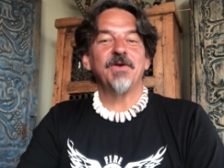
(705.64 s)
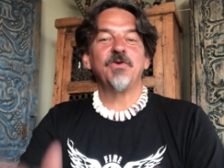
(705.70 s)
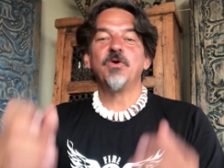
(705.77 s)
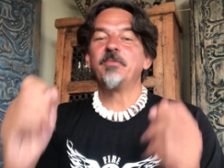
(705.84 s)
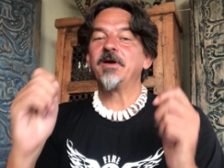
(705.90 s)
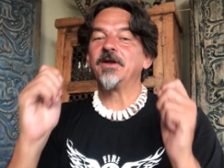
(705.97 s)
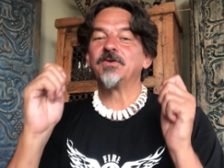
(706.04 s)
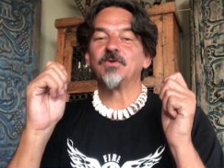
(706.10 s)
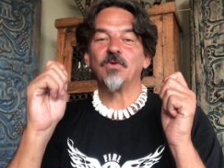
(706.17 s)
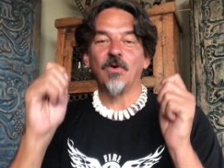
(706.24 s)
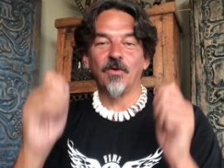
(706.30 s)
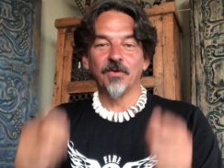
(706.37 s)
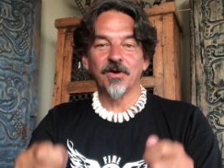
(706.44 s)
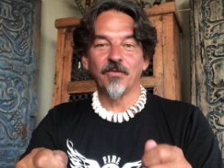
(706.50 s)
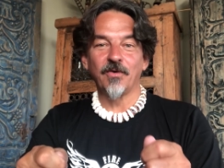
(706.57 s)
You made it to
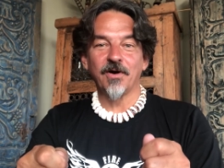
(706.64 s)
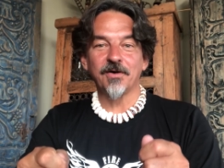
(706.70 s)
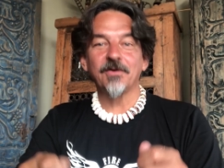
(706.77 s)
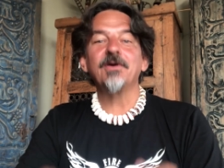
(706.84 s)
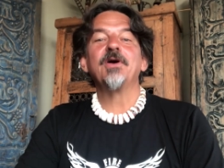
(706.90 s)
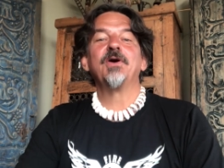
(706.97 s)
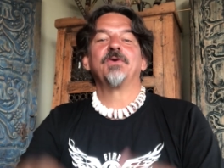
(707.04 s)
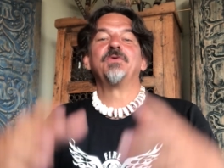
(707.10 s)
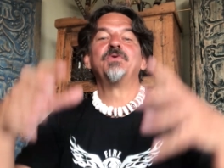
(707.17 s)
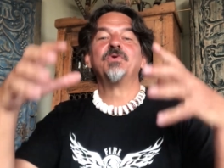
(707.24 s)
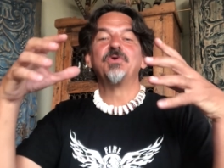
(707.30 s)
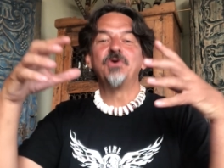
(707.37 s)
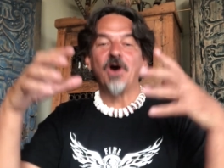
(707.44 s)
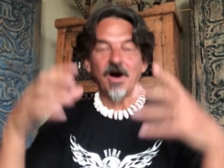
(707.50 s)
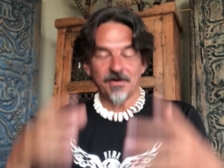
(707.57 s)
Odewater, you
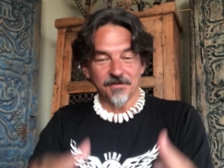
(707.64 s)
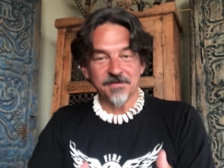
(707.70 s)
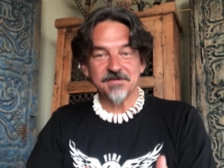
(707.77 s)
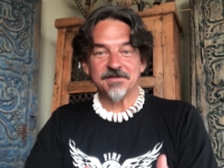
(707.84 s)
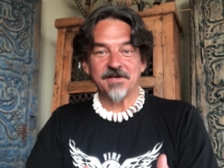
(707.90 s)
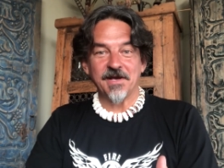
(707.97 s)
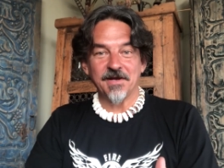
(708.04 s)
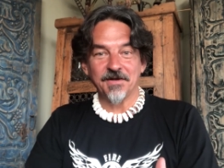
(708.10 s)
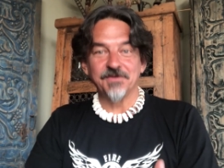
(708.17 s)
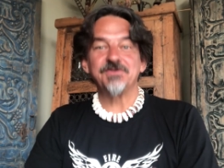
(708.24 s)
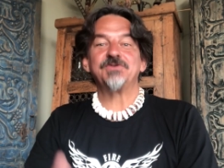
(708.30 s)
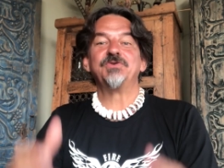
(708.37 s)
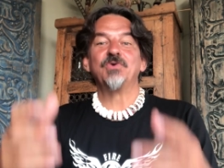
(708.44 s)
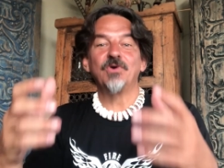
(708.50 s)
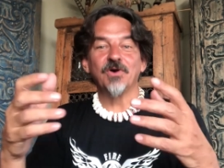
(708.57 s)
got on the
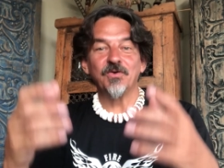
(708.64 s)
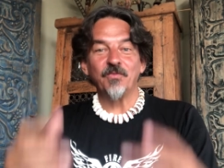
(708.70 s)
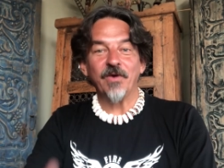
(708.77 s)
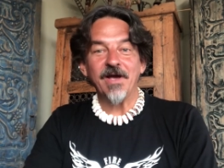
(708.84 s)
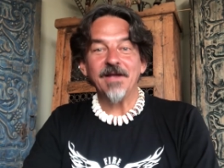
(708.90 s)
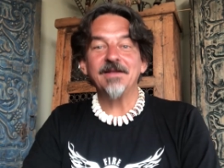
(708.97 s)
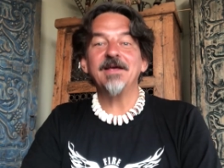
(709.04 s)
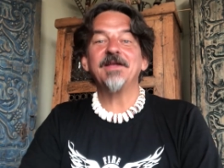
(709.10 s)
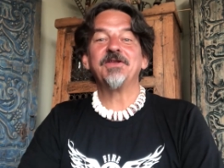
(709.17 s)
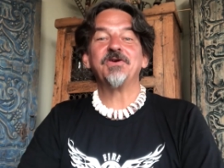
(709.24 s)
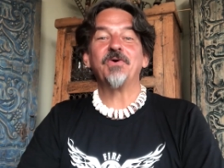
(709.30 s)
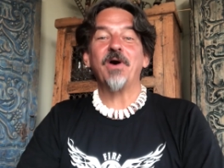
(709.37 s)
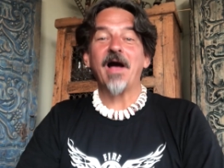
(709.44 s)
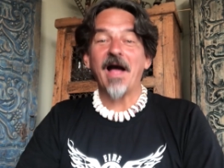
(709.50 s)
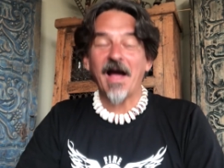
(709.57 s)
scales, you got weighed, and
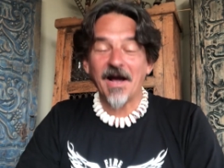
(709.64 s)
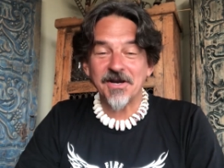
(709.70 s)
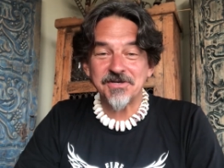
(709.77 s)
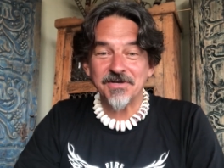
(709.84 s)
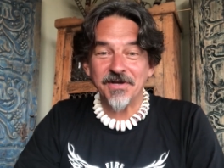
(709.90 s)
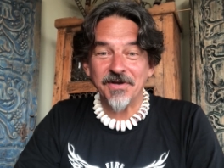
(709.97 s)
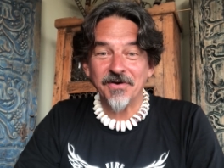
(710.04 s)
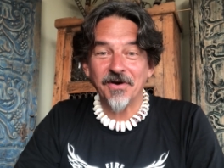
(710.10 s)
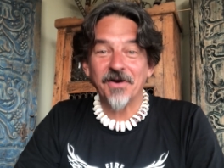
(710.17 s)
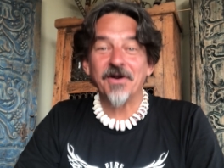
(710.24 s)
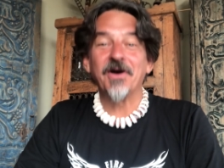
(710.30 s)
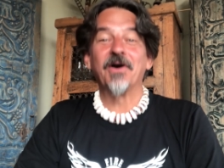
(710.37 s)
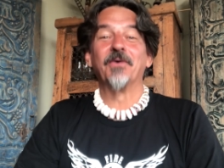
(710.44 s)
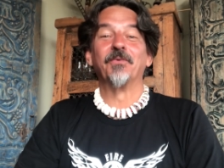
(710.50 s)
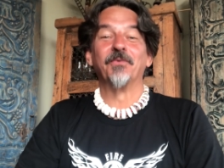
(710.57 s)
you actually got
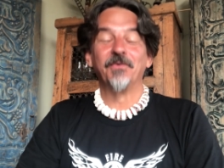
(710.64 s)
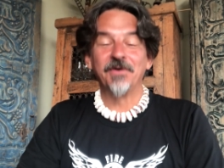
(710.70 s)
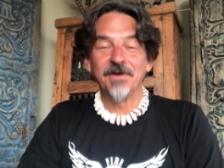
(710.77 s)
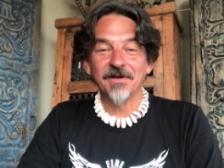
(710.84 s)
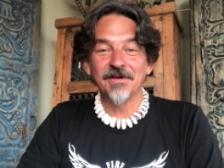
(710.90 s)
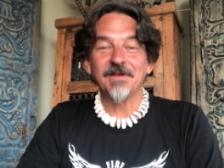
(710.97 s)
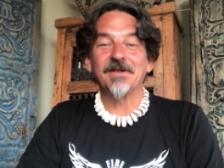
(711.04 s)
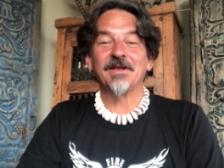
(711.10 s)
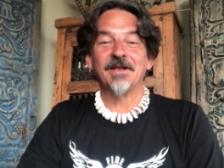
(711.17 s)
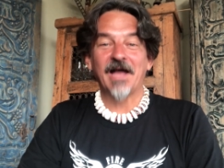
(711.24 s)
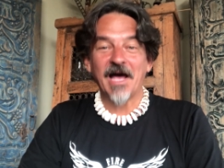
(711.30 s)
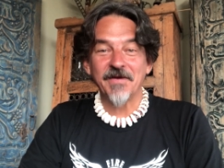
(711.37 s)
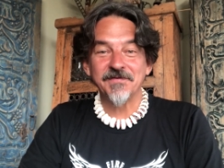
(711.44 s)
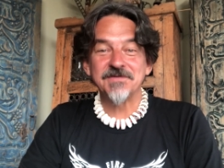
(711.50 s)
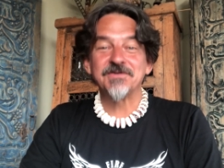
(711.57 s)
a real
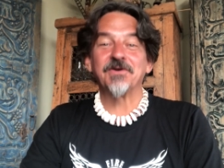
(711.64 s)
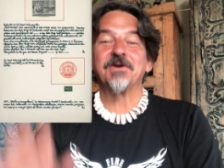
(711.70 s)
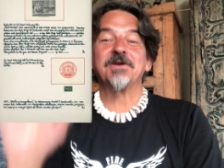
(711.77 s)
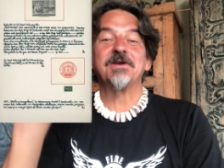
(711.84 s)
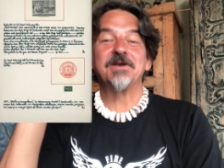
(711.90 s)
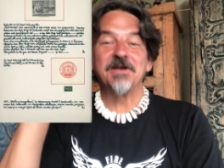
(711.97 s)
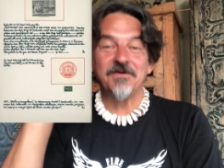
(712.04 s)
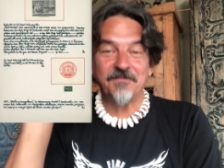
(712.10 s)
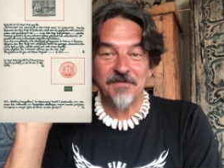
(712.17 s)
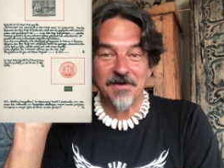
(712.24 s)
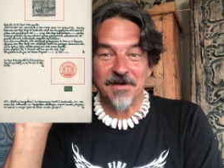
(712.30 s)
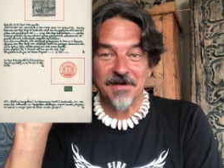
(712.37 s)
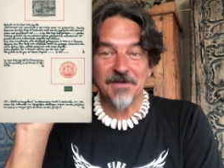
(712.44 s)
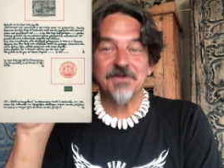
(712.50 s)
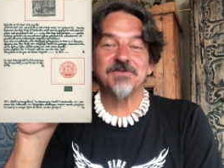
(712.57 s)
life
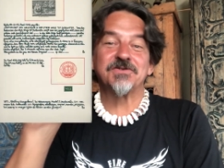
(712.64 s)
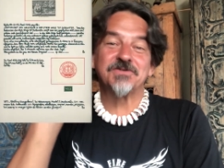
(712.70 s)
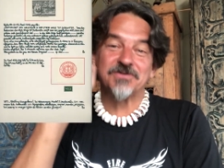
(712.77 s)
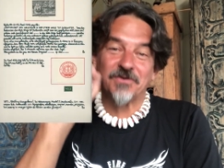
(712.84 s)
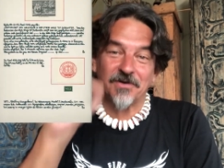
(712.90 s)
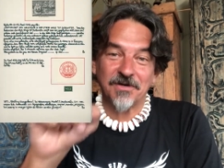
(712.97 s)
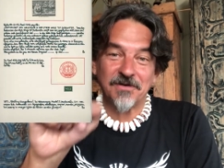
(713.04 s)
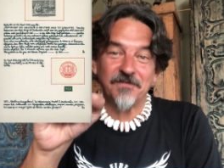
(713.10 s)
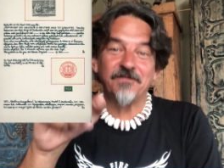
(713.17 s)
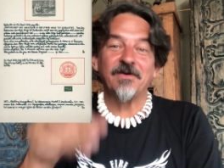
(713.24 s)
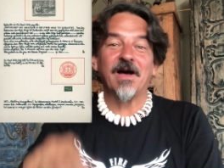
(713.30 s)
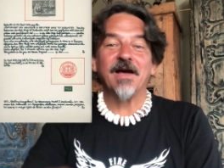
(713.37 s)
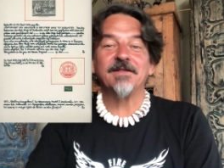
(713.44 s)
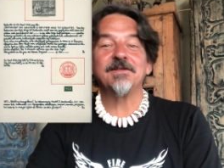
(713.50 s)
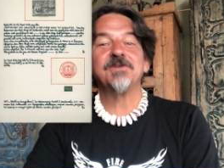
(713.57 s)
certificate
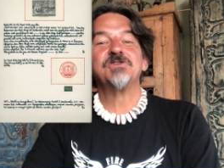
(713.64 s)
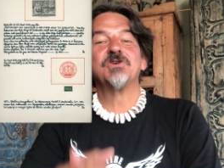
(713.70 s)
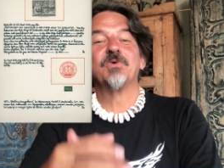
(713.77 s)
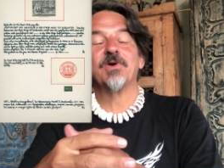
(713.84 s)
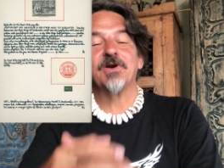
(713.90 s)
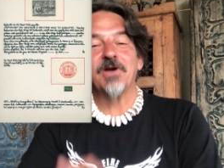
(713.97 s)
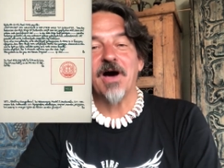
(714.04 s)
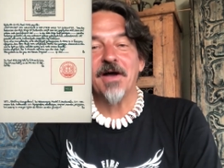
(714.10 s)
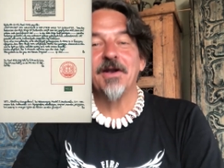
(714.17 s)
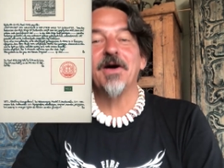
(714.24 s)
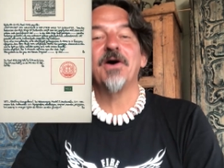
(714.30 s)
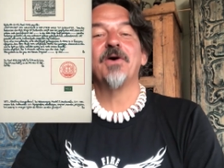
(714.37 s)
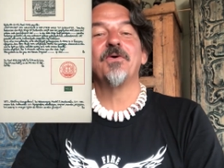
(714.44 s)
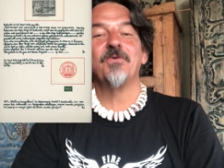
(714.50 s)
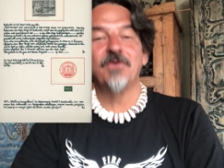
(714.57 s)
certifying that you are not
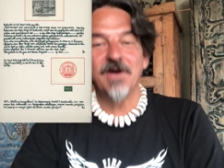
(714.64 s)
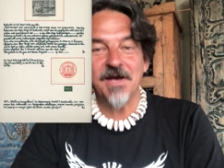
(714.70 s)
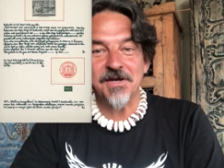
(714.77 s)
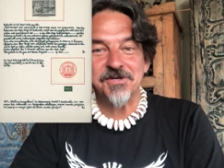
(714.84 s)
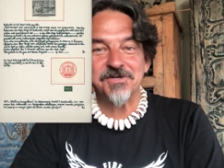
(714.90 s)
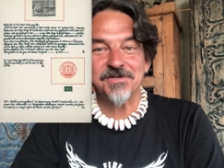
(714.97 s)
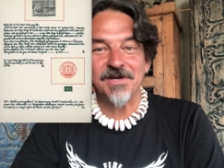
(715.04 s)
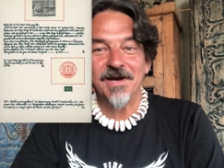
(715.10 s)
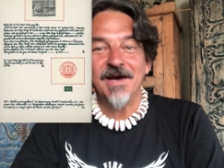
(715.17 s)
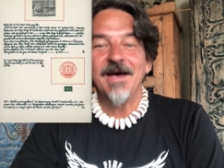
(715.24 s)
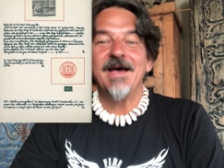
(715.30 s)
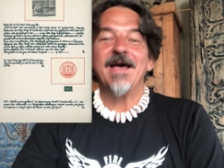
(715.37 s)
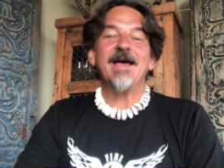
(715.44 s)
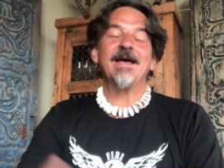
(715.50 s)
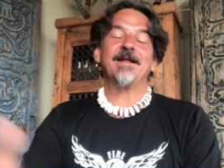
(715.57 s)
a witch.
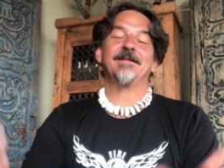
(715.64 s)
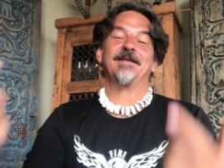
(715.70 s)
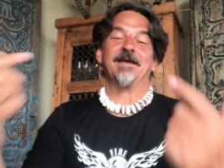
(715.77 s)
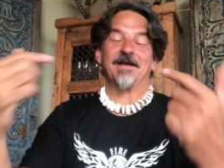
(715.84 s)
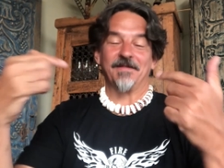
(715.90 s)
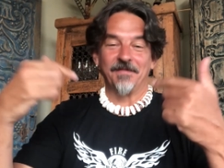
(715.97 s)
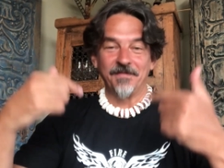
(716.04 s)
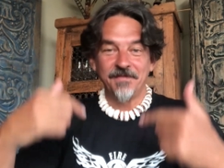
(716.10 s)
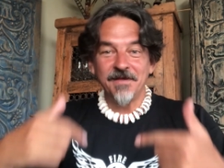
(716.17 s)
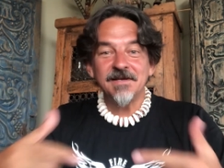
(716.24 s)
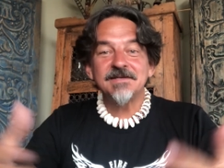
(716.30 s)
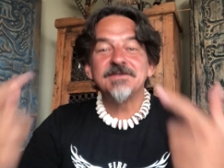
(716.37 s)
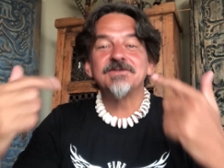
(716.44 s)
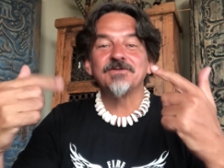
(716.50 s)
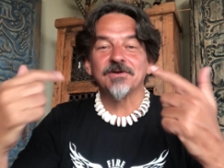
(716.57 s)
And
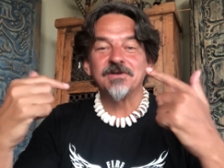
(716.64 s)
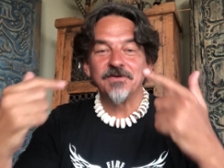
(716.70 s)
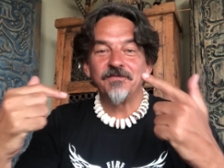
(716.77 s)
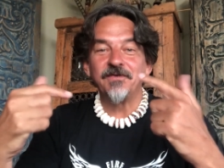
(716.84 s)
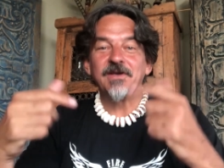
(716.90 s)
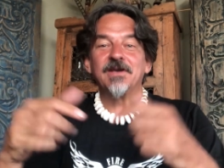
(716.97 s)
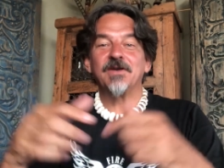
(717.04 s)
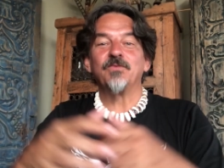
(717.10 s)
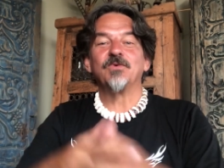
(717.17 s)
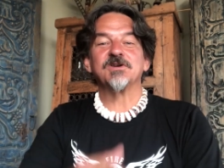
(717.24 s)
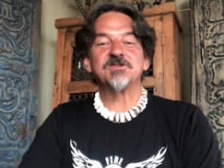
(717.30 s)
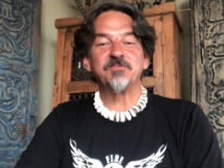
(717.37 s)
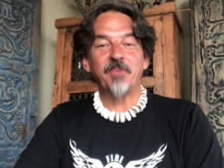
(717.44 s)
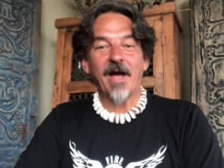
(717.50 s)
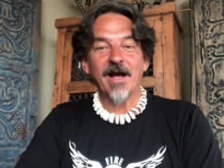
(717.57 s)
this certificate
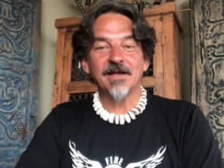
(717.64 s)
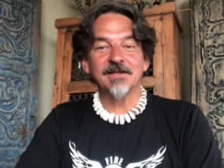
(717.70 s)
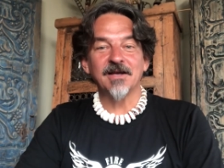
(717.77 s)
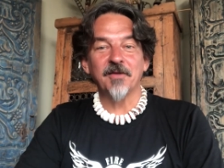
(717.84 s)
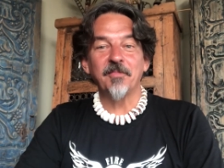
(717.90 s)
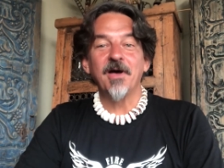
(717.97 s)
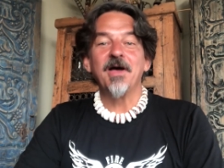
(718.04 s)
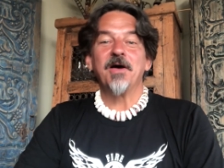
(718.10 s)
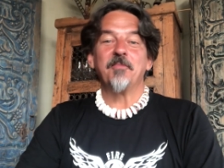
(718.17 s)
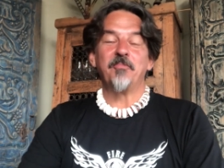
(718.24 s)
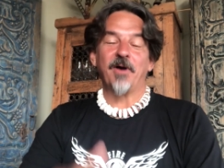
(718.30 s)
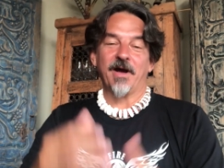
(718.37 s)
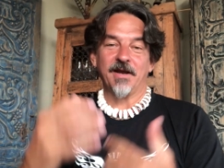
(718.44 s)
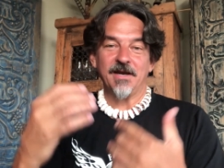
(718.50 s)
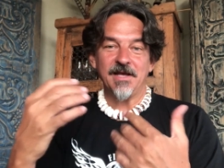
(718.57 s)
was backed up
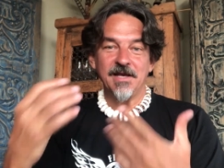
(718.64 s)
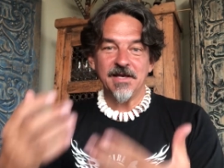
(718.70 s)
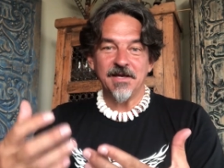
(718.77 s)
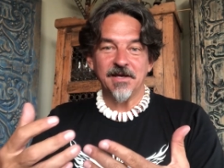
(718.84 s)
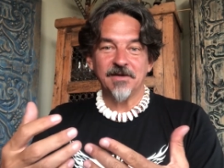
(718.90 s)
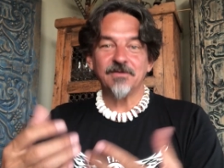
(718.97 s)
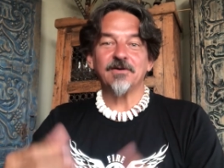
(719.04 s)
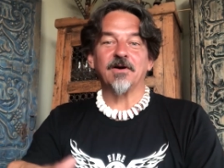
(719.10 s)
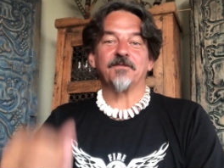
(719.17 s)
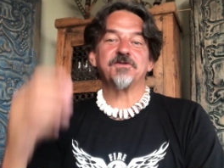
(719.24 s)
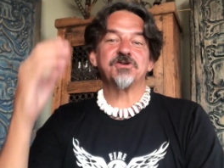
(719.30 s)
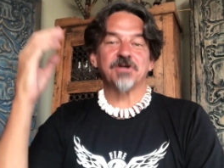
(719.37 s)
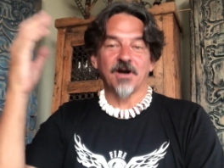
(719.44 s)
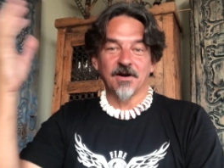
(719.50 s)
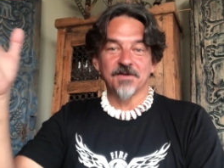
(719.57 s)
by an edict of
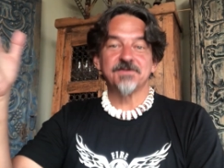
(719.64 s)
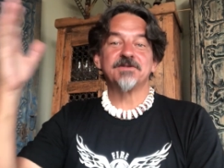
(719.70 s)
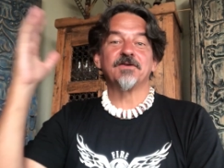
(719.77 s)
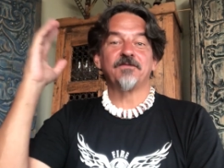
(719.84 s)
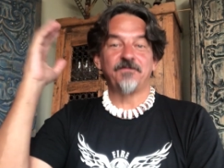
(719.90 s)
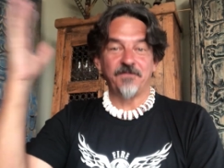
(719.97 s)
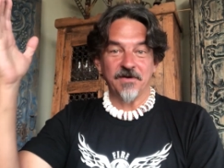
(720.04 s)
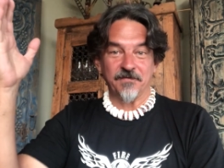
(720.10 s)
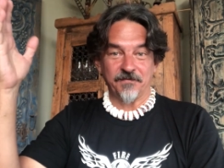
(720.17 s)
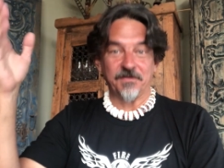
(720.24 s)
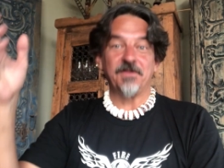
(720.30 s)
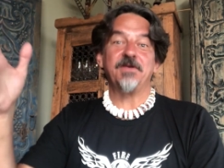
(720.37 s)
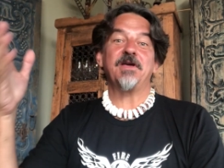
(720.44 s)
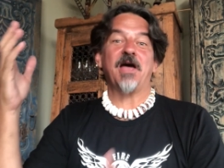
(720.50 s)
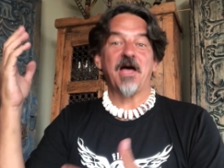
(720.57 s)
Charles V, the